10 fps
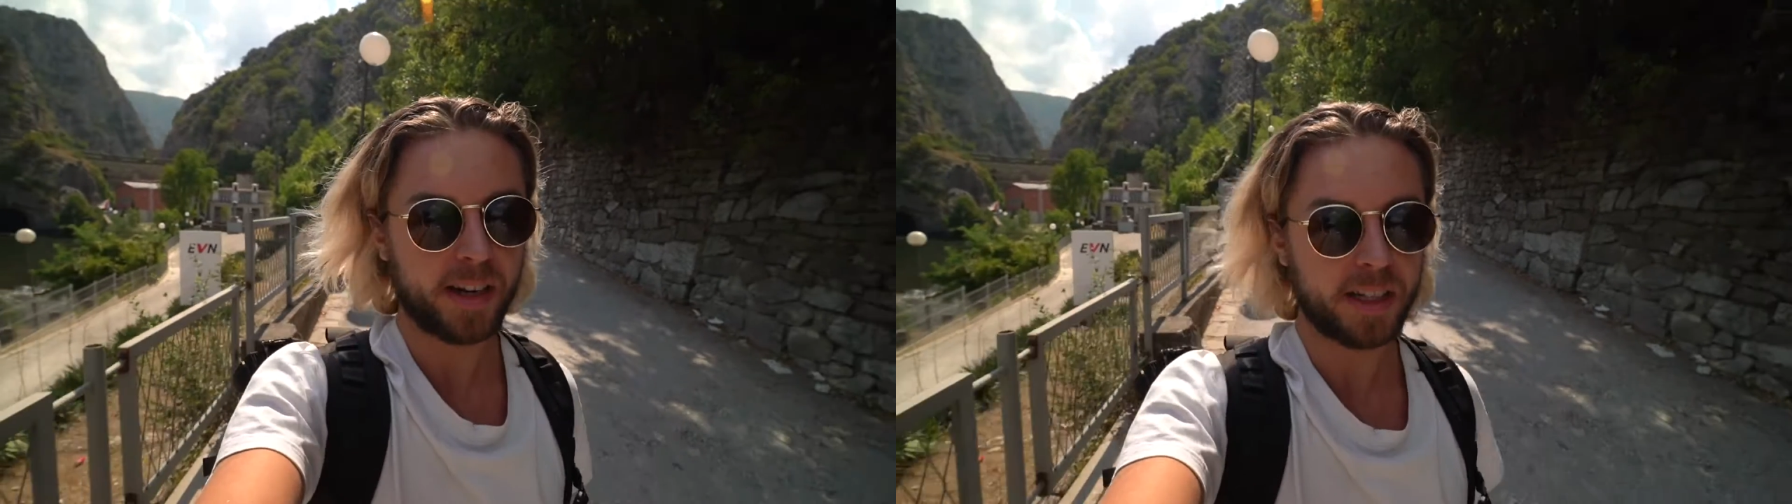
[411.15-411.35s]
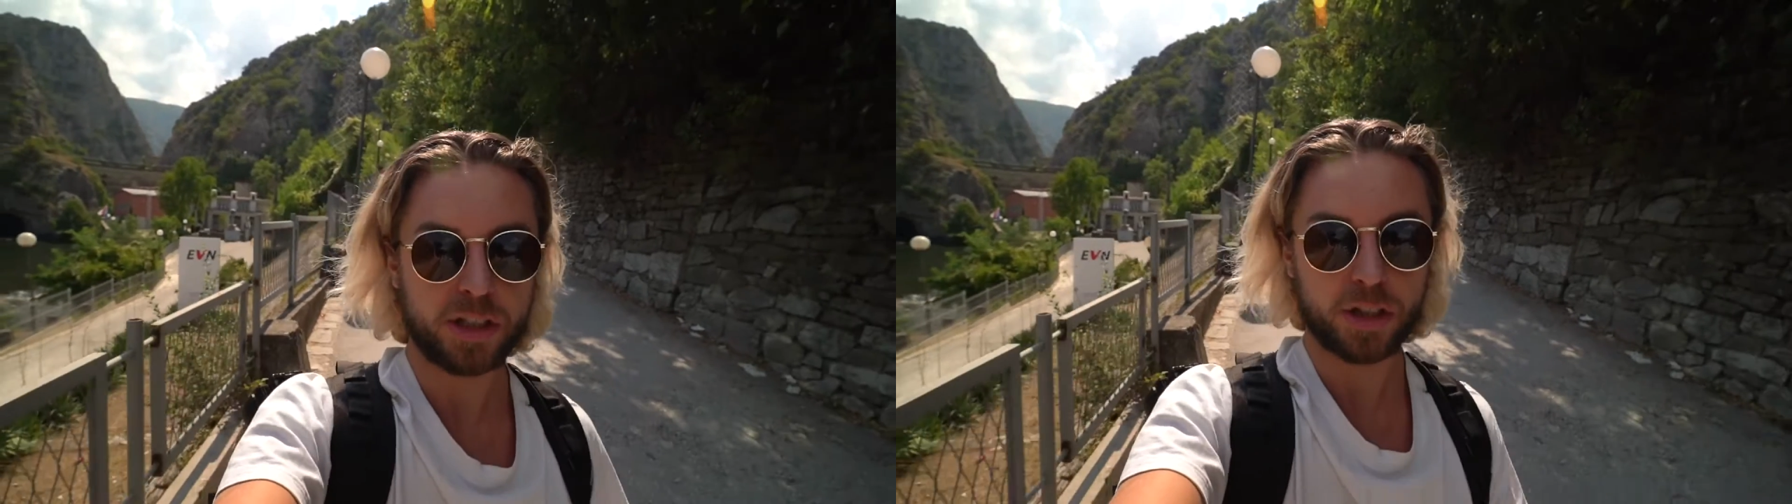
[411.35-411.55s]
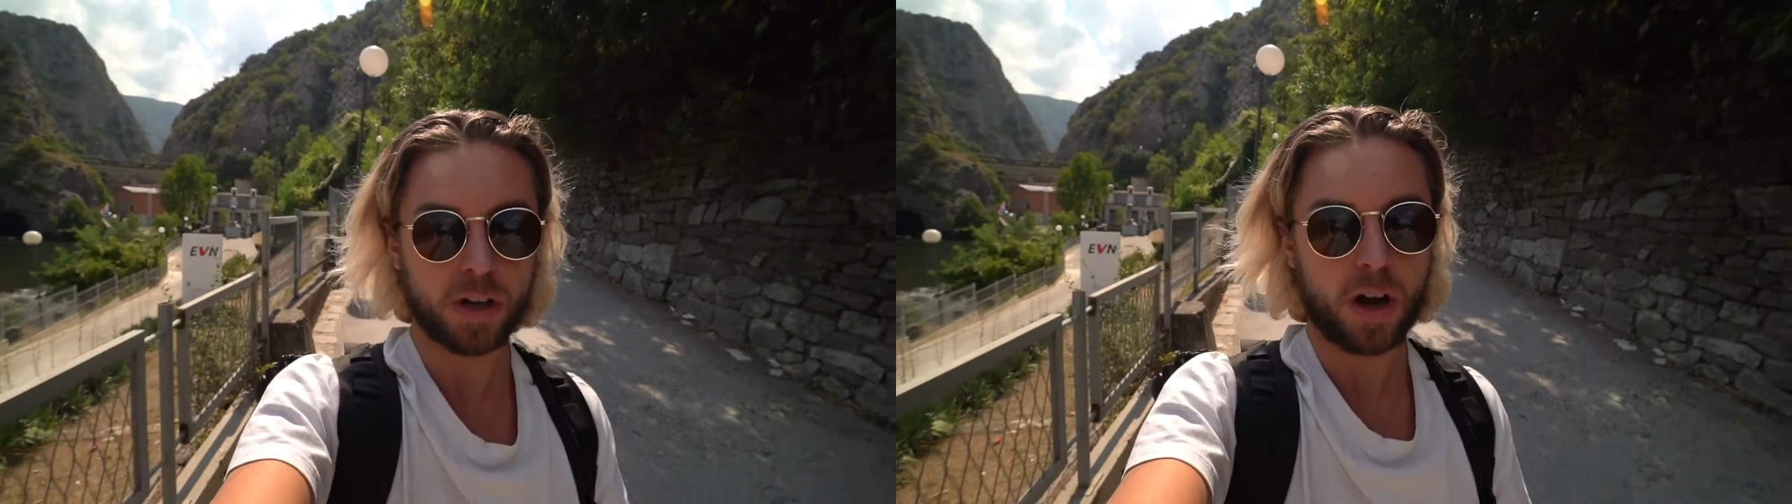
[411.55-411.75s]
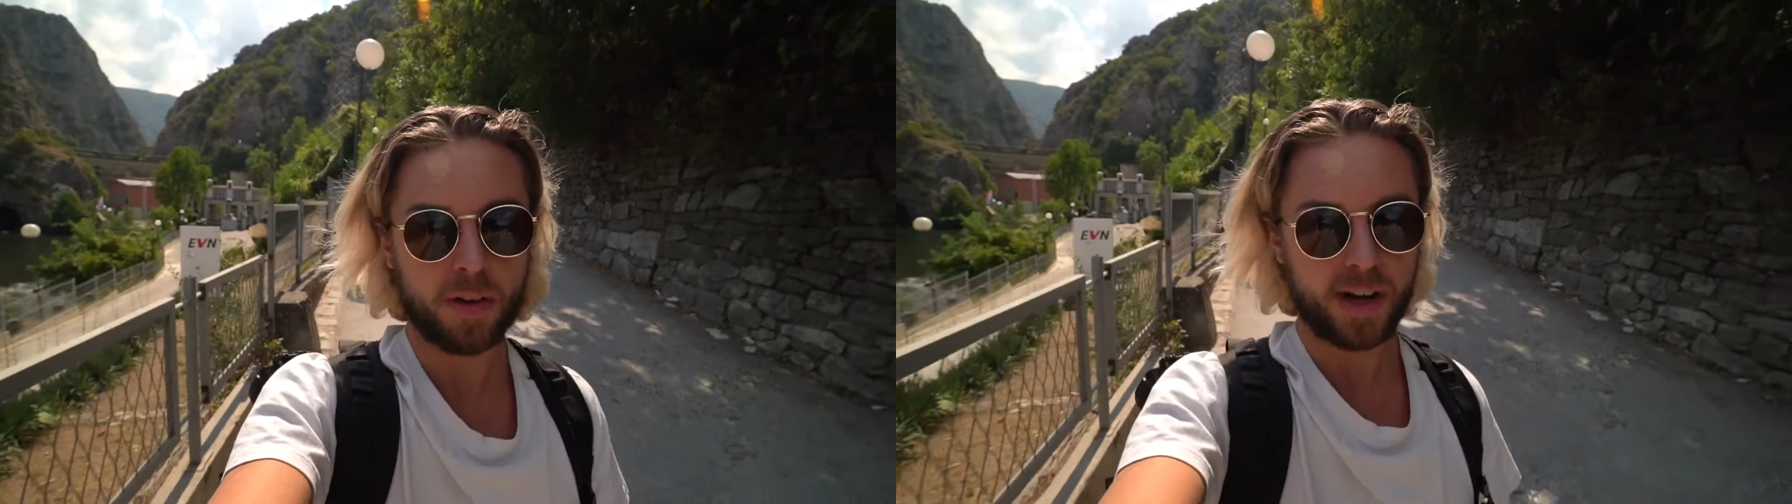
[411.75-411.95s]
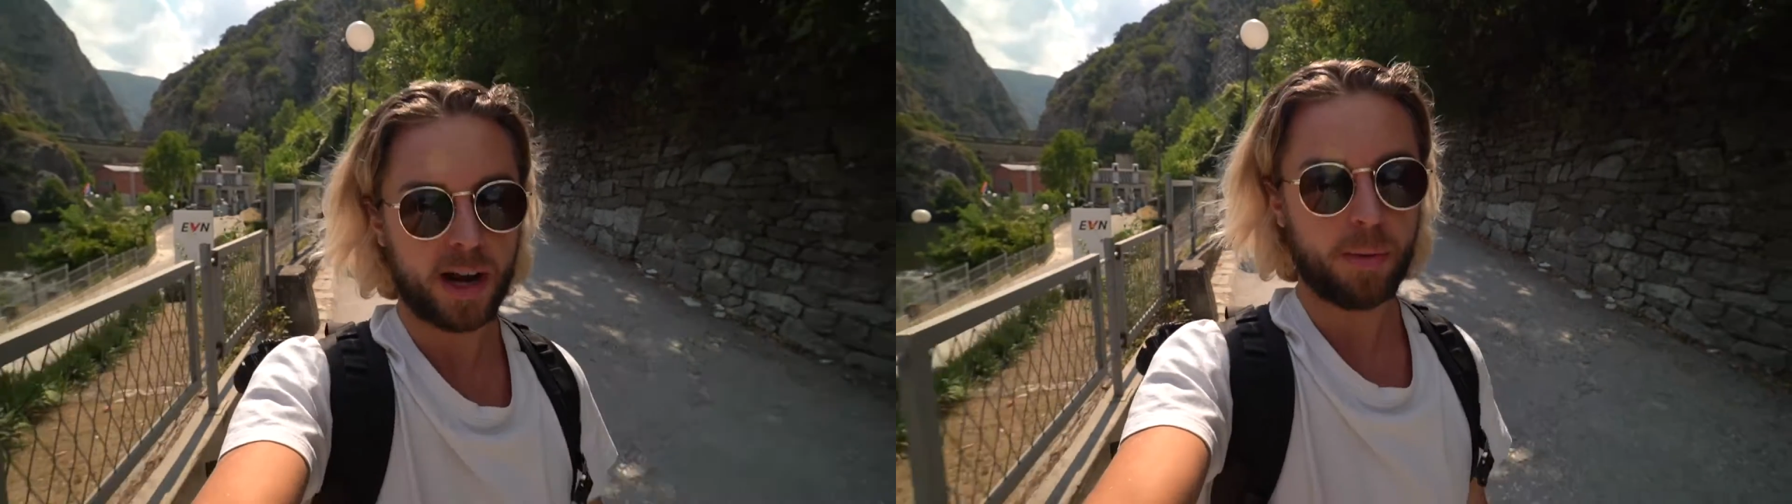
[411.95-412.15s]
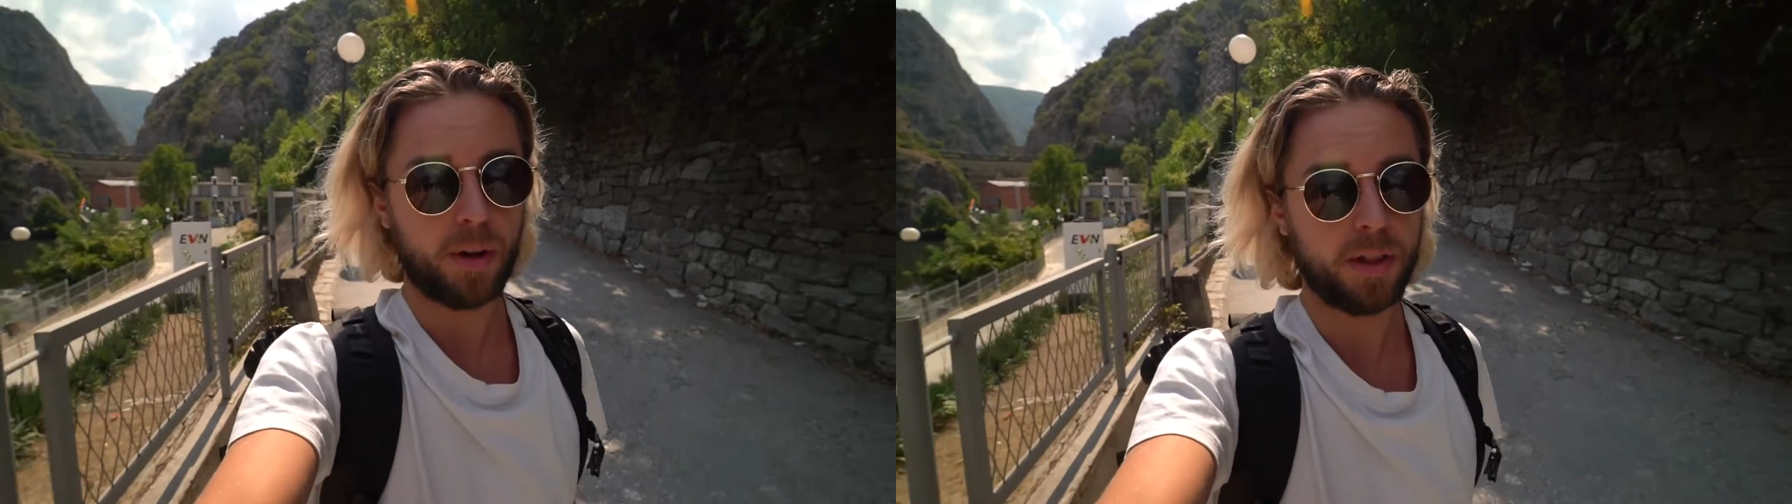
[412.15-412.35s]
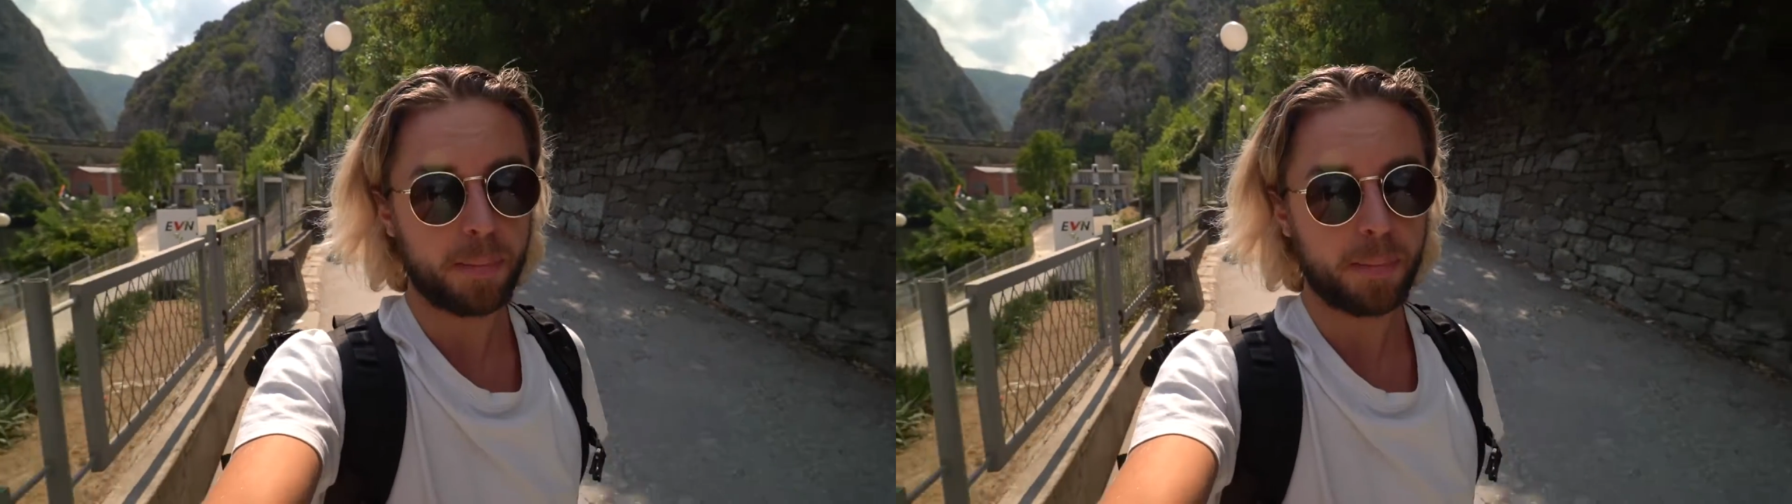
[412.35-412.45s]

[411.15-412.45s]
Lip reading: It literally took half an hour on the